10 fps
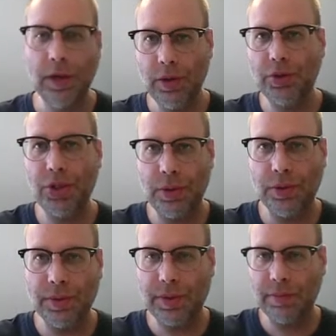You'll
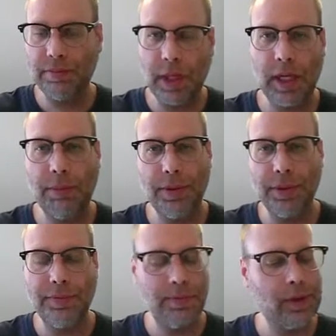choose a
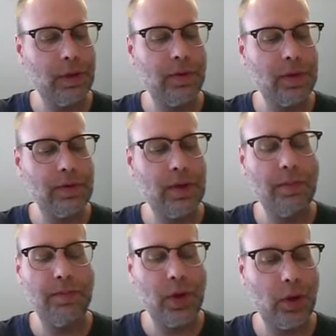couple servers from